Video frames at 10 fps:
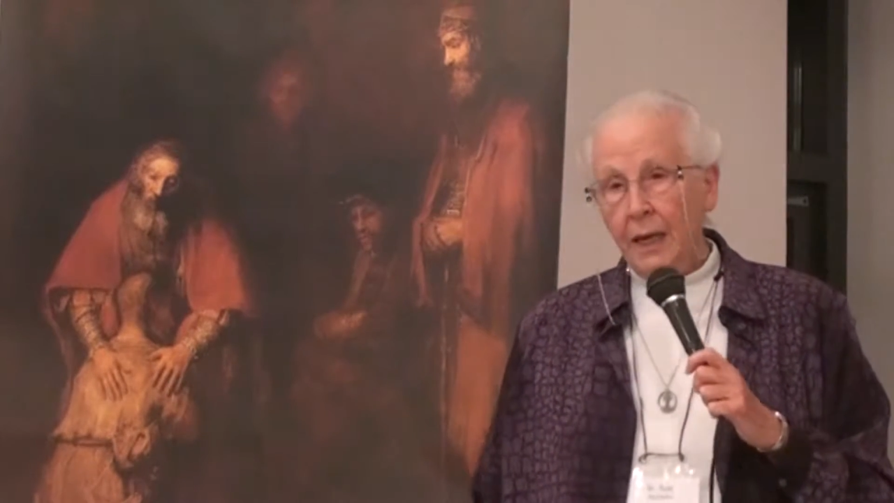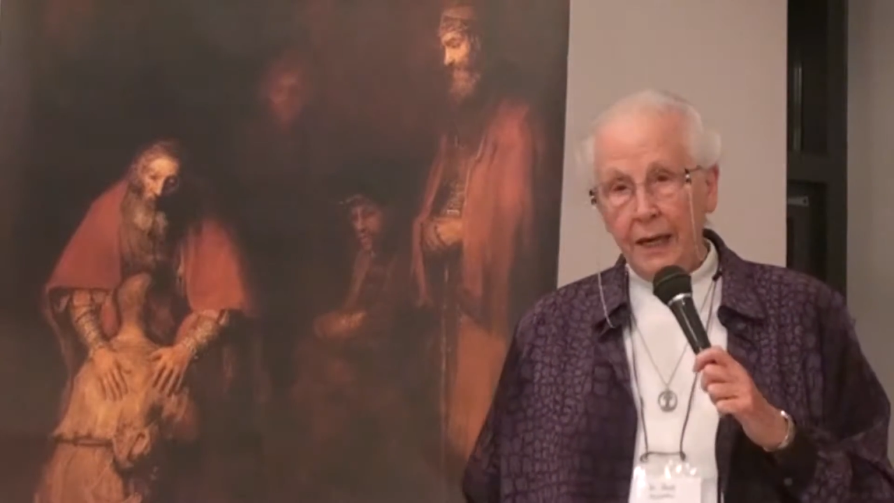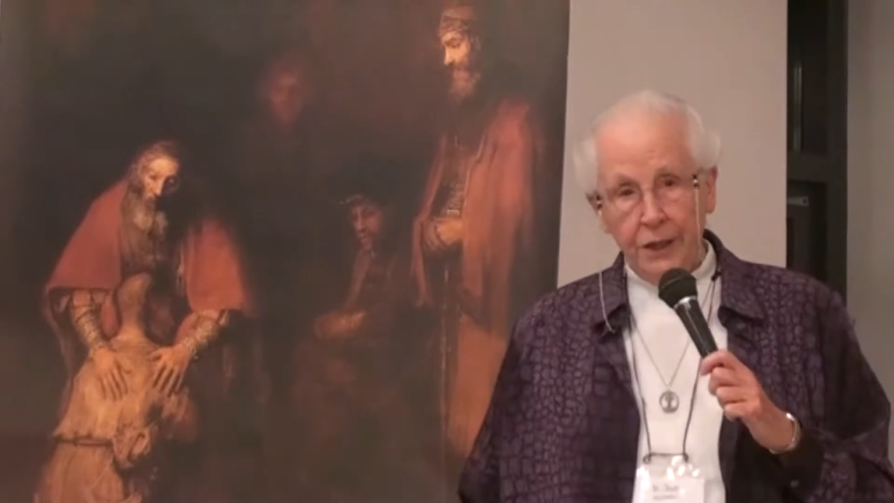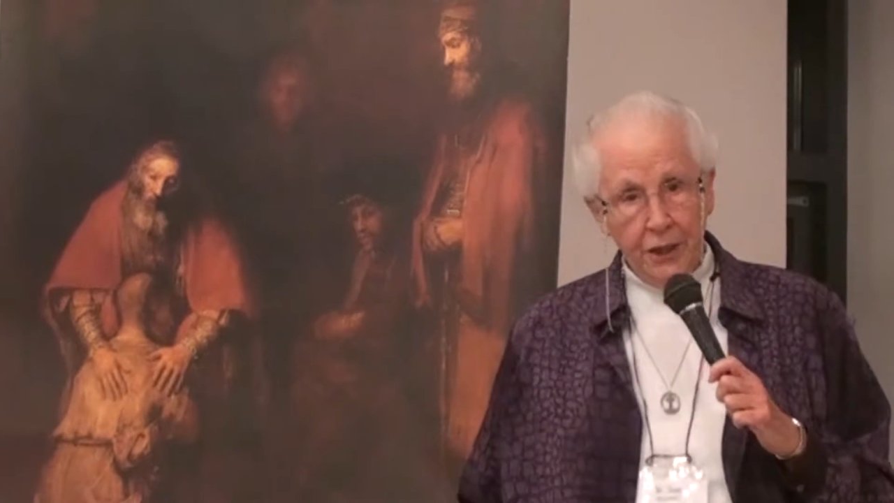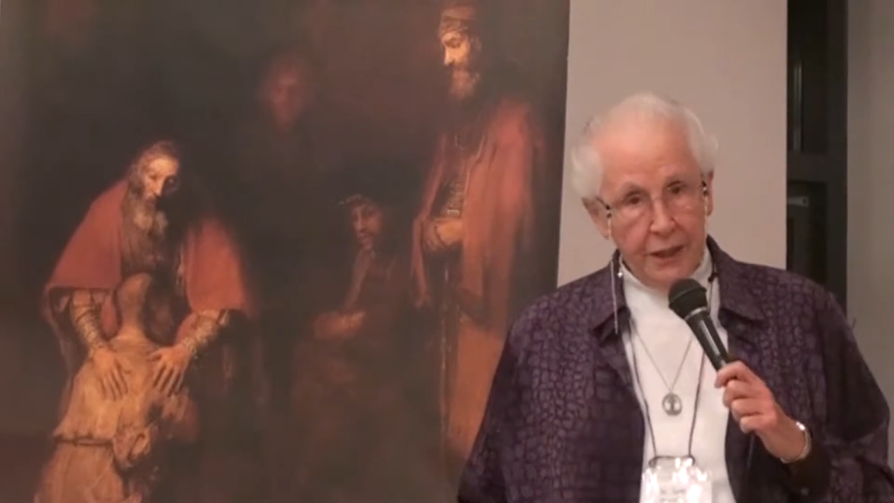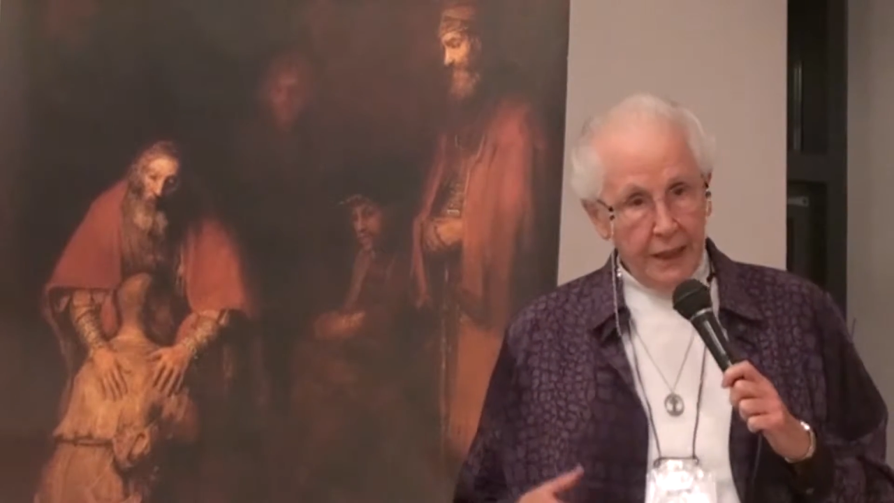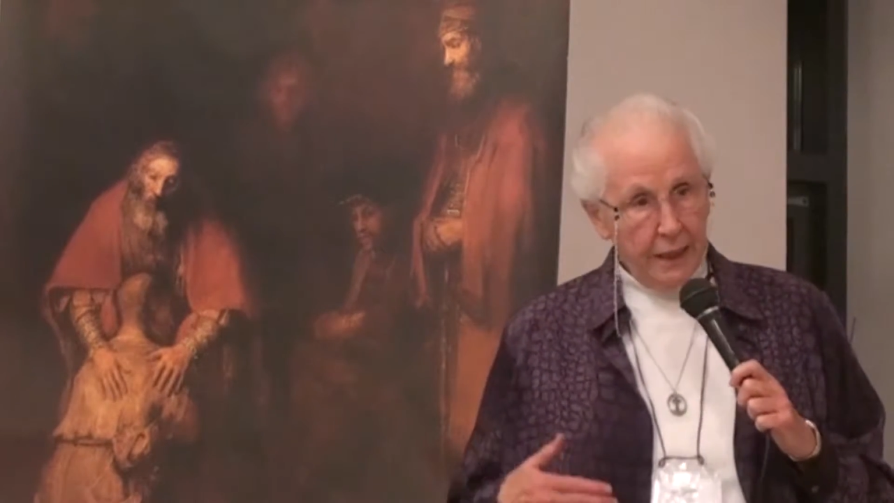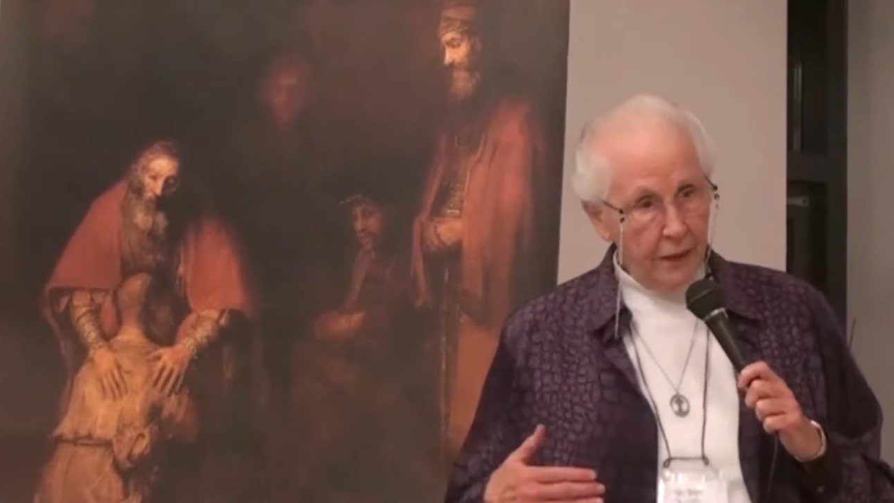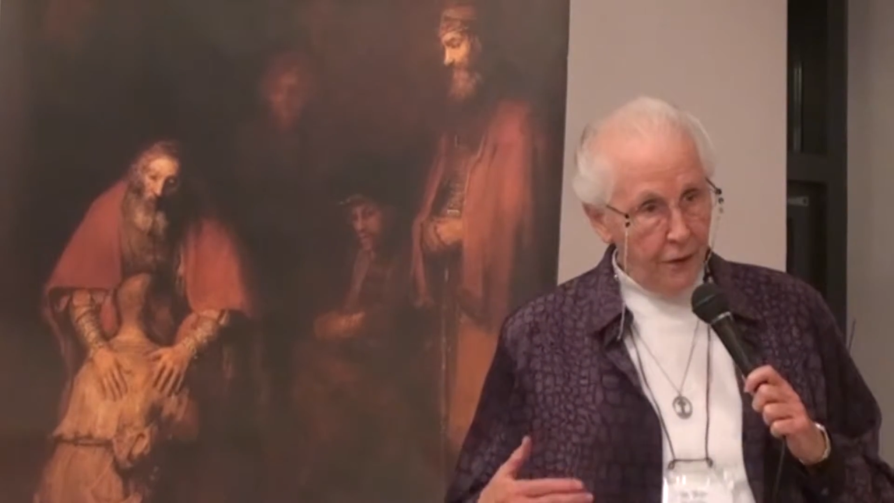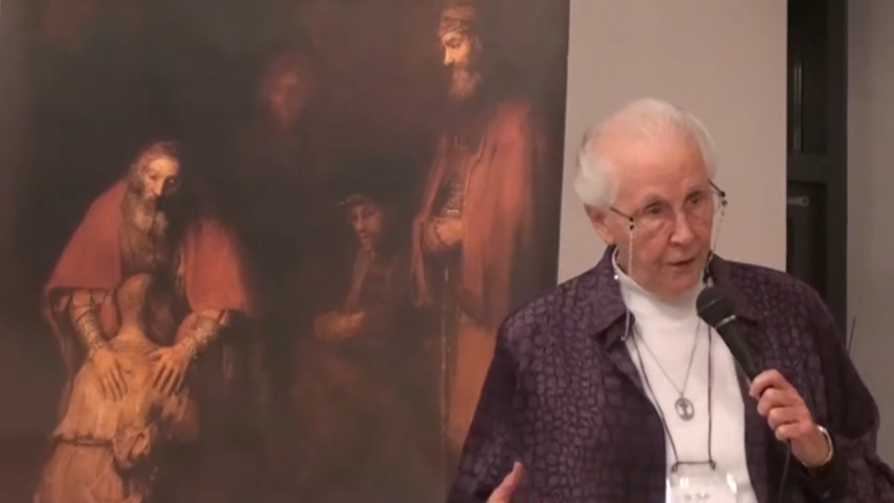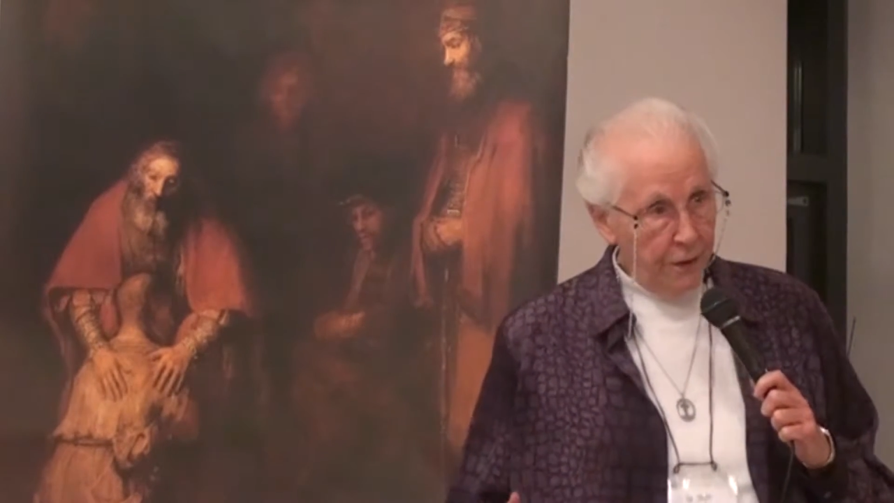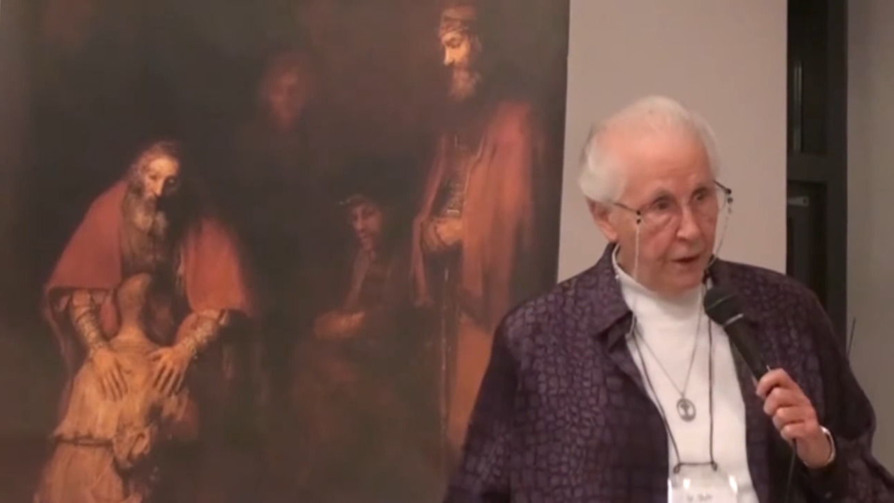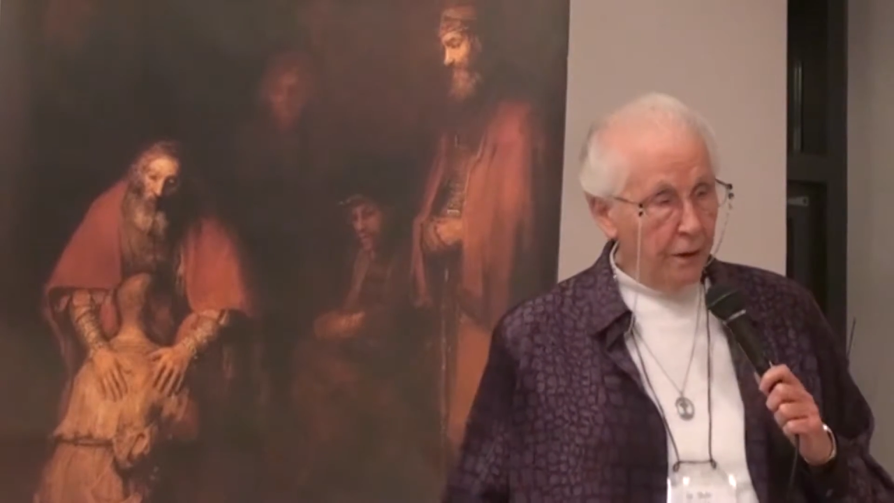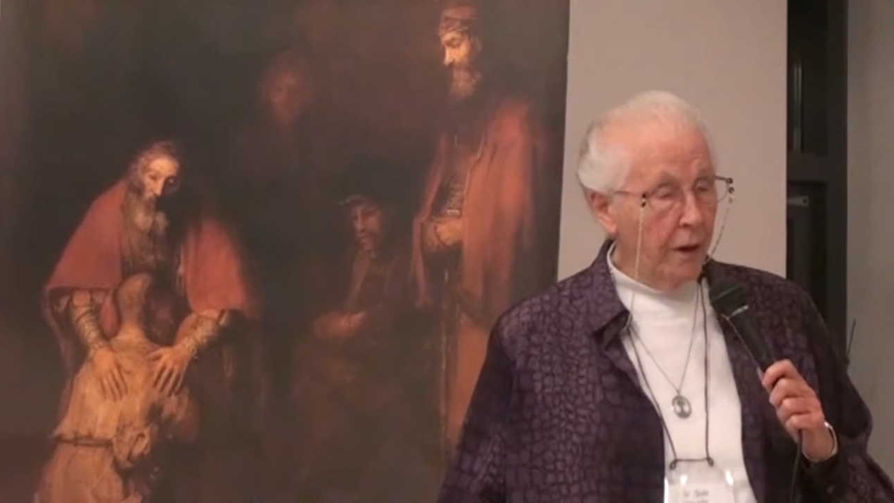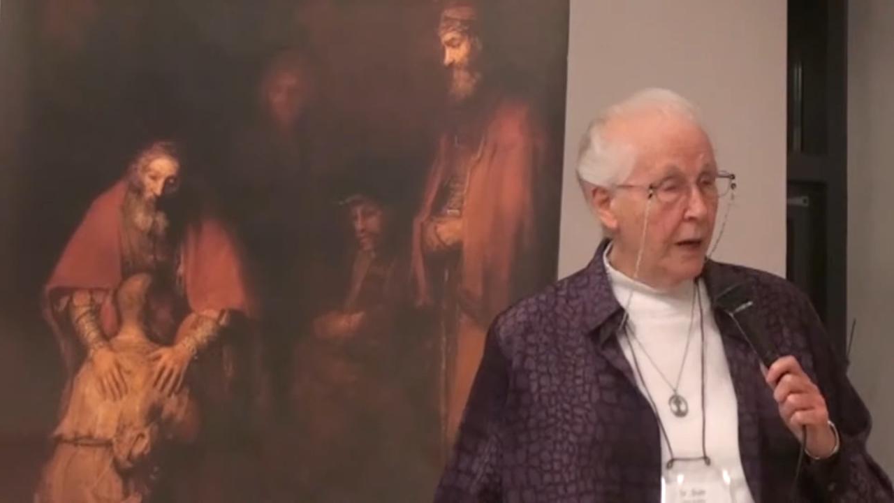And she stayed a third
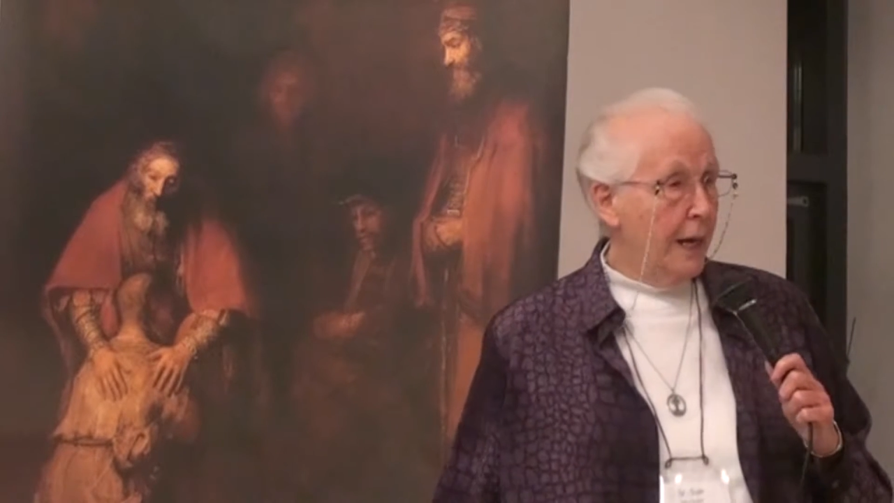year.